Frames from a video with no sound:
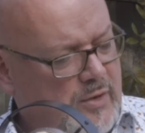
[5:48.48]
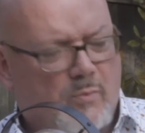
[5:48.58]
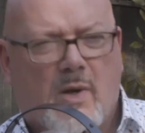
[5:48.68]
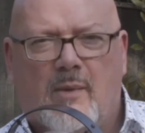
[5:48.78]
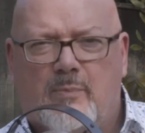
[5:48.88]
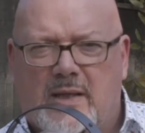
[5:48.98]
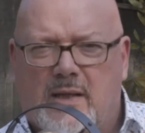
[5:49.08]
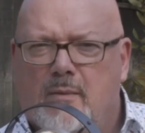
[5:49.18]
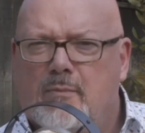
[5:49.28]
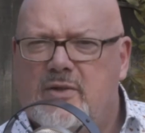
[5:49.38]
you might
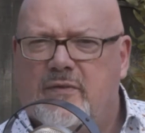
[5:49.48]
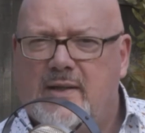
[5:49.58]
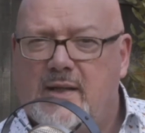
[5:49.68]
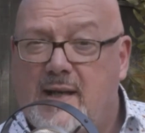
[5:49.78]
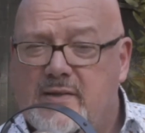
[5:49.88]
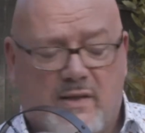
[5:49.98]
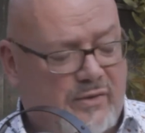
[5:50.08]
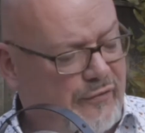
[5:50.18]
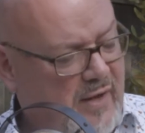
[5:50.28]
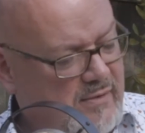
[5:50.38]
be motivated as the
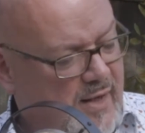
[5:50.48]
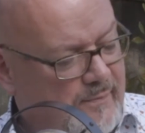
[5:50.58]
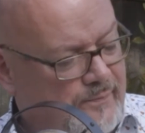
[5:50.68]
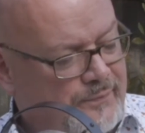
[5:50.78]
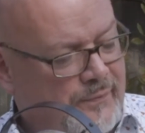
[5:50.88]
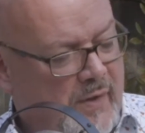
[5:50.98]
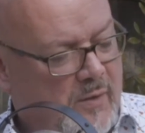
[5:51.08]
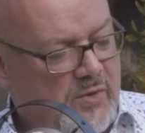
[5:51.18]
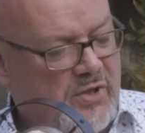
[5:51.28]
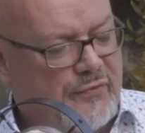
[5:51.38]
defender,
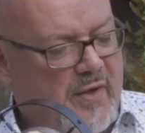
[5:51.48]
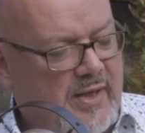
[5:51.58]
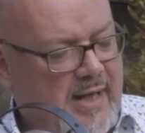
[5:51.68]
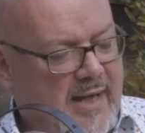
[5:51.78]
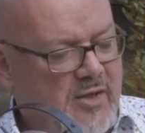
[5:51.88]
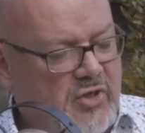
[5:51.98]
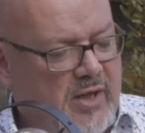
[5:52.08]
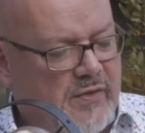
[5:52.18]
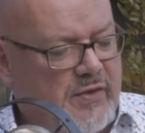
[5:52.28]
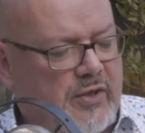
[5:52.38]
which is finding energy
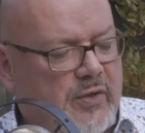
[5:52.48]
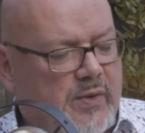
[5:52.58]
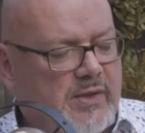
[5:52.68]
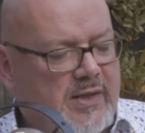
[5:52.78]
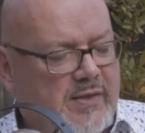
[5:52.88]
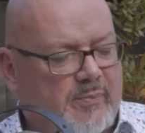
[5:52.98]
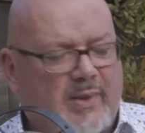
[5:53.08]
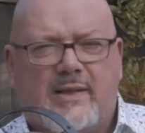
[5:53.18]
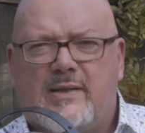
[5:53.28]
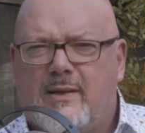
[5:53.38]
in security,
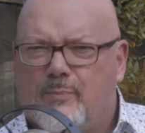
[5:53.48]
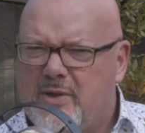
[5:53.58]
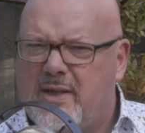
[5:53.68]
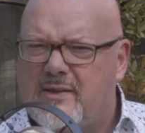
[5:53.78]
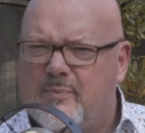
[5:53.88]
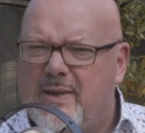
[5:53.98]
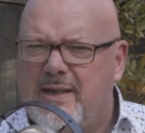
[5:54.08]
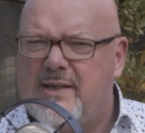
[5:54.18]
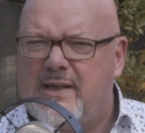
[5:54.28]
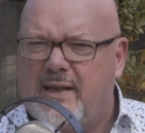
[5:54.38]
stability and
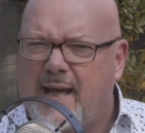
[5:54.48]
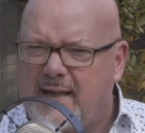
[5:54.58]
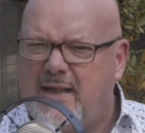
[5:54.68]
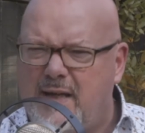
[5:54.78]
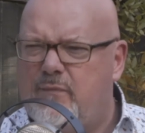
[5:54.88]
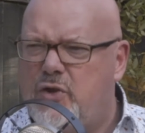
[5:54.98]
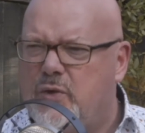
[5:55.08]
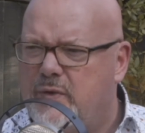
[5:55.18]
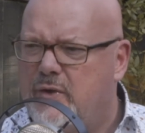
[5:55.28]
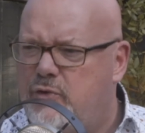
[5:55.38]
predictability. That gives
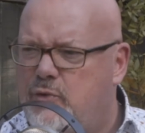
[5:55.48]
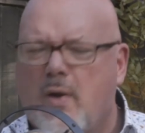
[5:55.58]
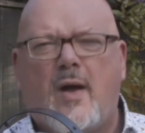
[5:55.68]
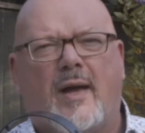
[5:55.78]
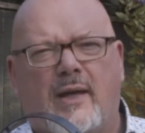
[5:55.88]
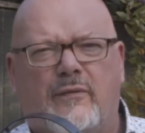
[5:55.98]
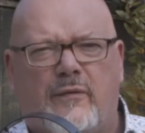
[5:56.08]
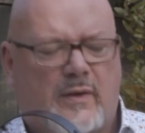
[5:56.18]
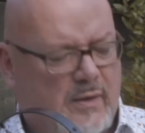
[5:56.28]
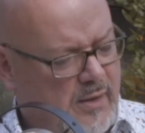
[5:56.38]
you the
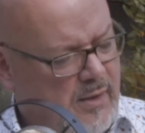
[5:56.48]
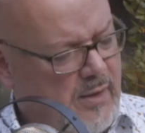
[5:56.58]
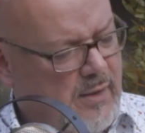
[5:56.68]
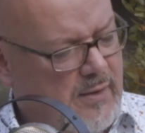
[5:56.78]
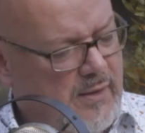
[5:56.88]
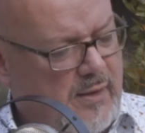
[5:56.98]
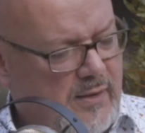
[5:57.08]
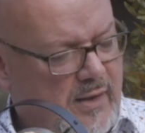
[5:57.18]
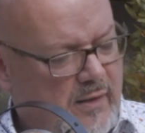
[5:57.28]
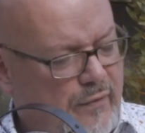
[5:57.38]
drive to
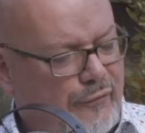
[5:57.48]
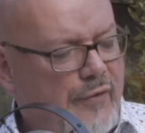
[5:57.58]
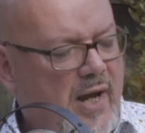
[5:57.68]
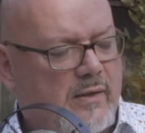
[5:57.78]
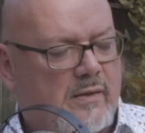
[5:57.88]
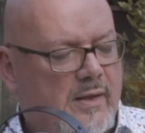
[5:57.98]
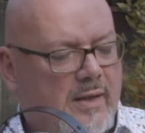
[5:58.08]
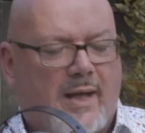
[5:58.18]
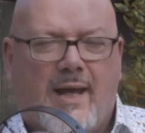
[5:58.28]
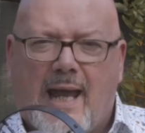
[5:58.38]
continue. The friend,
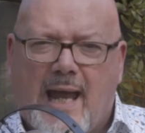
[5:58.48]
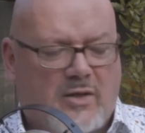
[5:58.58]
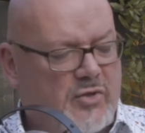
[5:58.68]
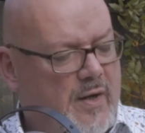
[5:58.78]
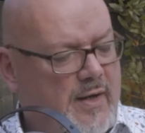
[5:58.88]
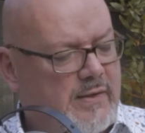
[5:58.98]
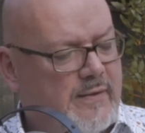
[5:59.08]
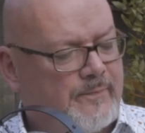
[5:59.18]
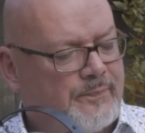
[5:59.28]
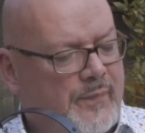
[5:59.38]
energized
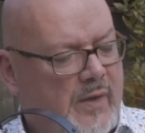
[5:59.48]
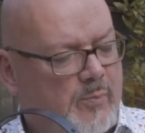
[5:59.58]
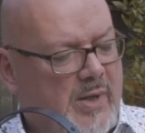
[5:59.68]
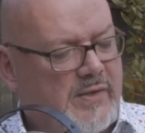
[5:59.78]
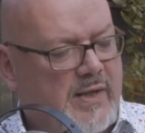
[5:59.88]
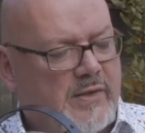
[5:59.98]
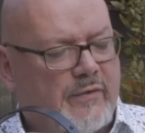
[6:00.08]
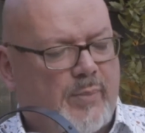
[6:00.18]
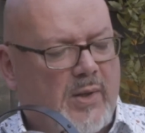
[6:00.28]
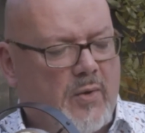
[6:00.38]
by a sense
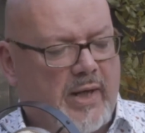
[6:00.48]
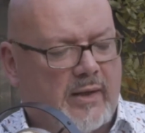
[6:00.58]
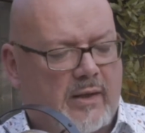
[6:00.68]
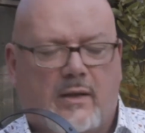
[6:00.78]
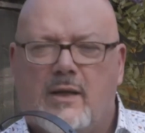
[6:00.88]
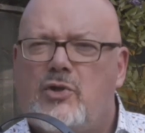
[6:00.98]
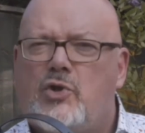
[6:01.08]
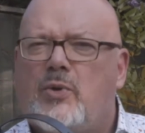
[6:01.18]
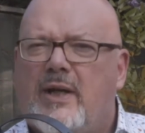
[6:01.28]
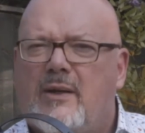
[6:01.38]
of belonging,
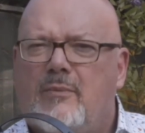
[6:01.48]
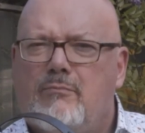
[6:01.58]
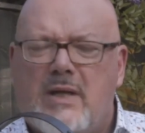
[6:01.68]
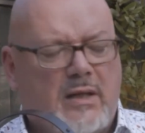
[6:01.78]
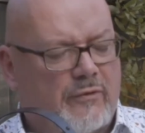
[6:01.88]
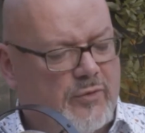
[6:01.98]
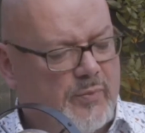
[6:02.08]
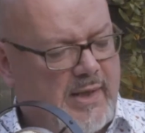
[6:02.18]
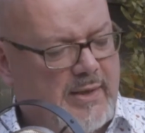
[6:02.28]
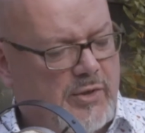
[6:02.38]
enjoying meaningful
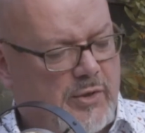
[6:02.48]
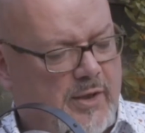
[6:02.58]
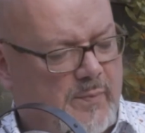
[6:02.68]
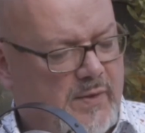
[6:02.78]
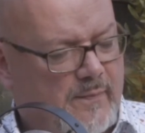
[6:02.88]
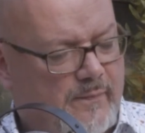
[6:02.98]
relationships.